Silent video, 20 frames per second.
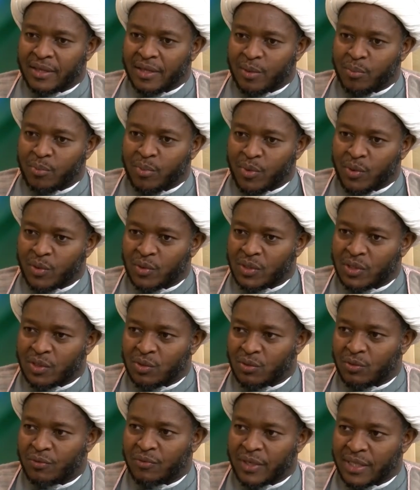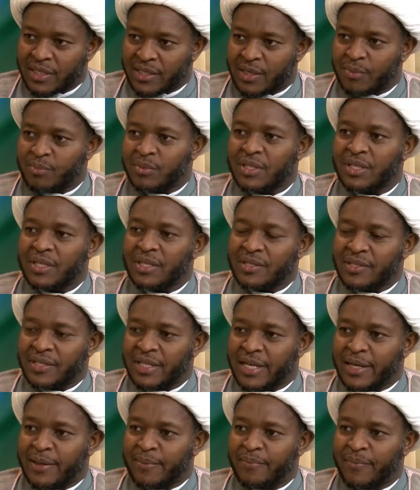the process of accepting
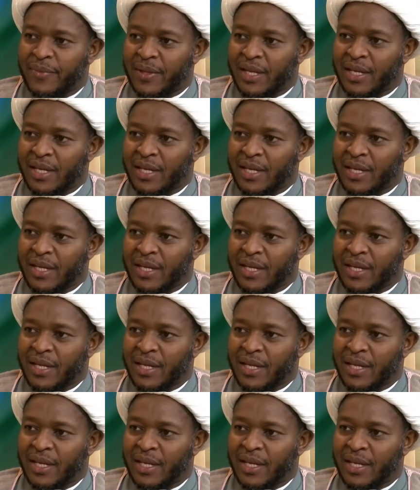Islam,